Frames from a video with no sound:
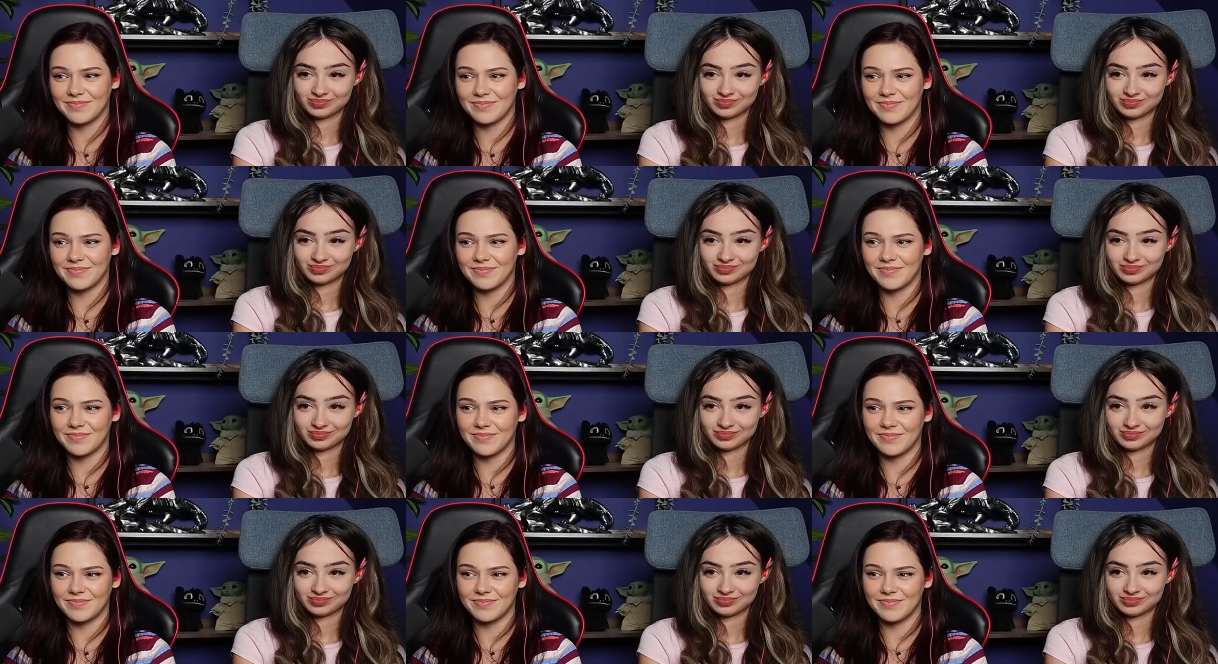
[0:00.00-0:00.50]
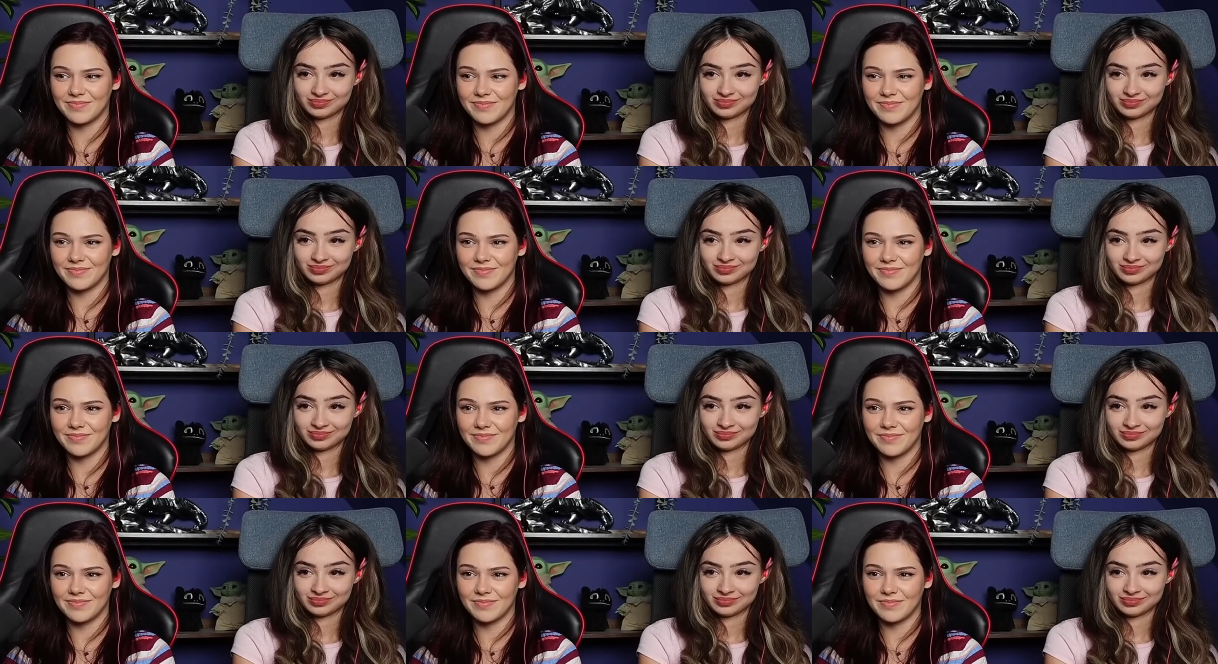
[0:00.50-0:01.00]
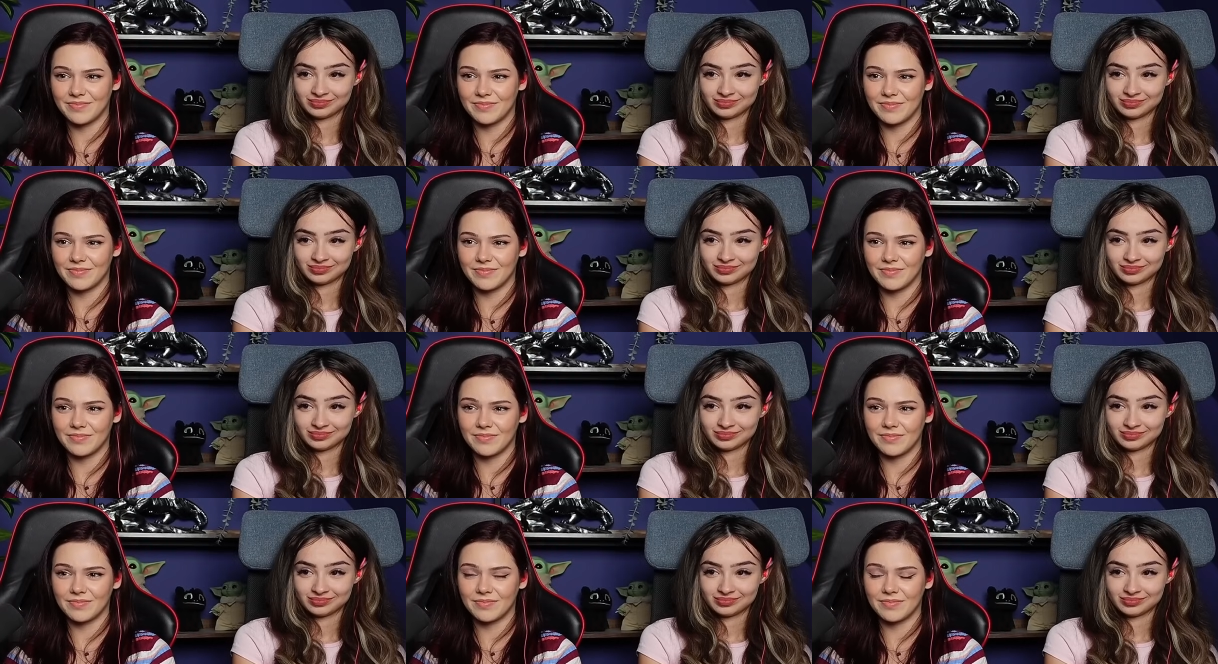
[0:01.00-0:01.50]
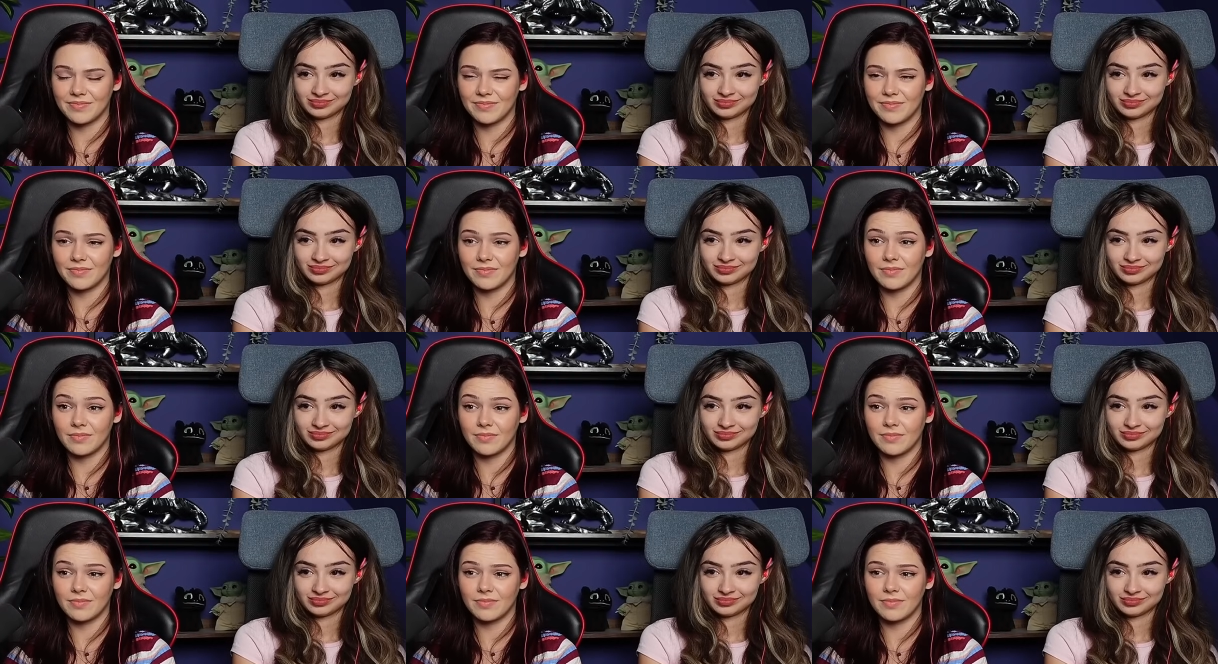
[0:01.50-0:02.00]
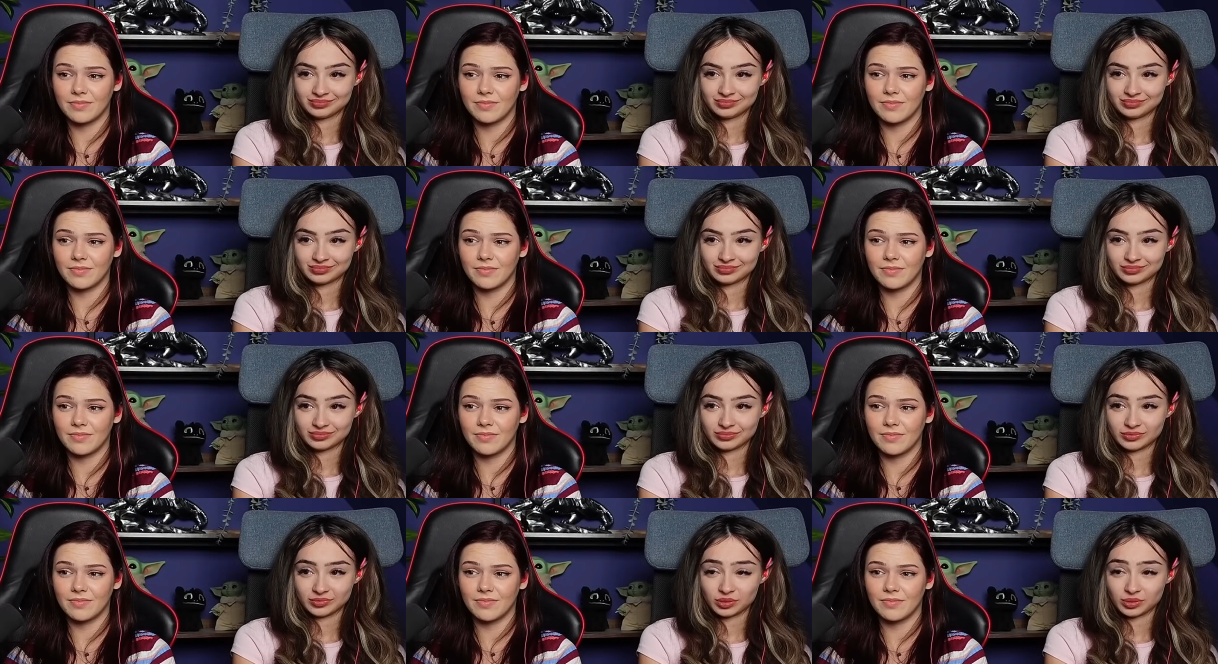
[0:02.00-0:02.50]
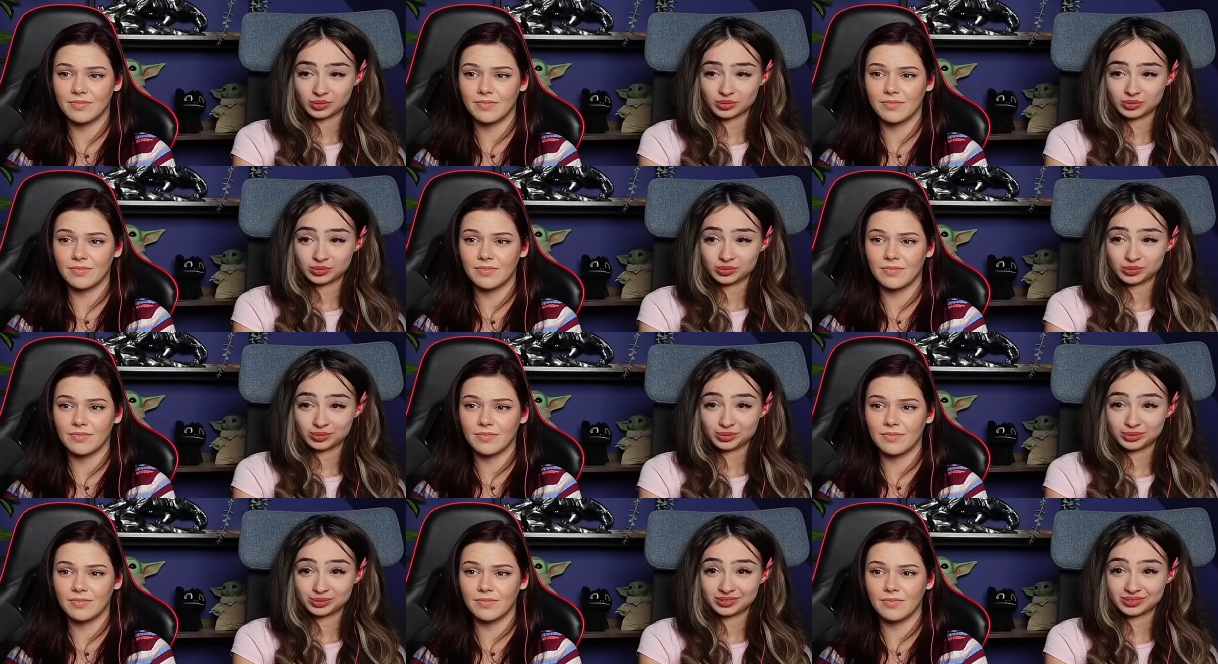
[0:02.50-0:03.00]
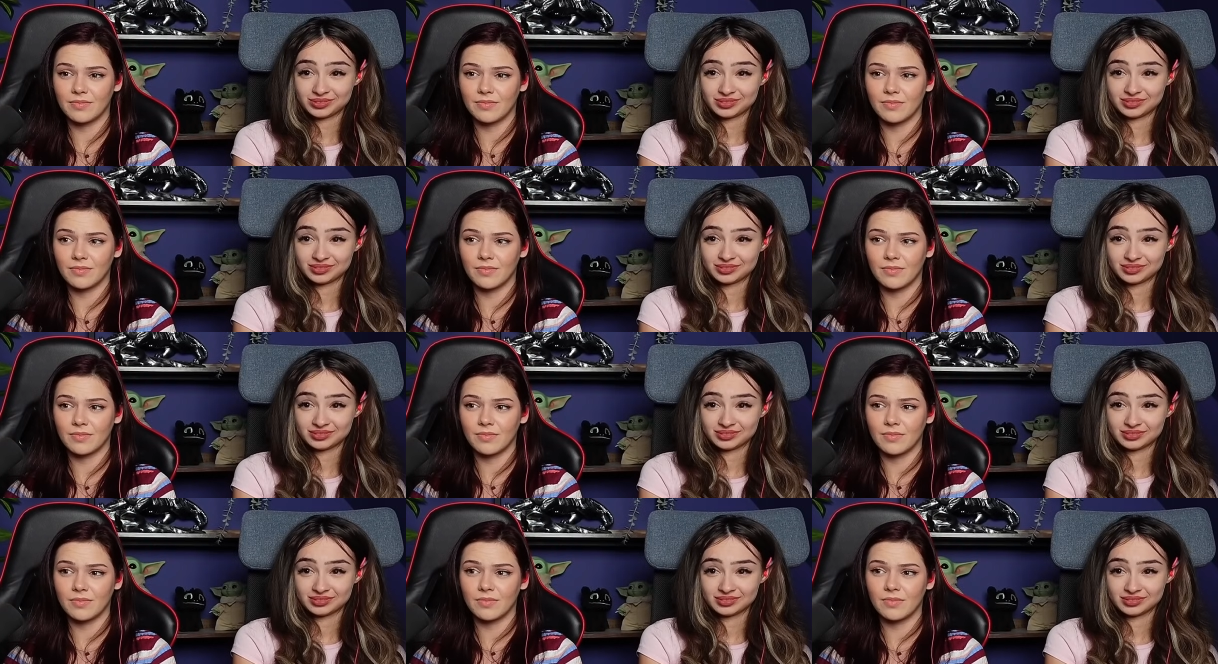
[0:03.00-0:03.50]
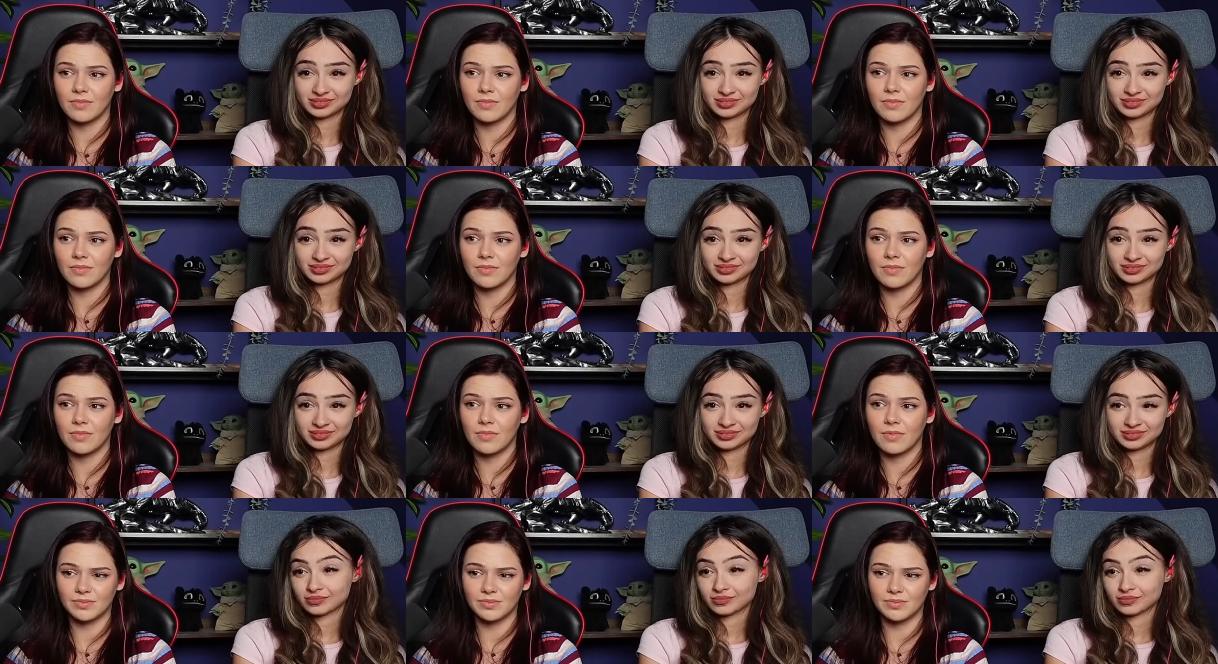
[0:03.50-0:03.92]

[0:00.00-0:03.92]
(no one is talking)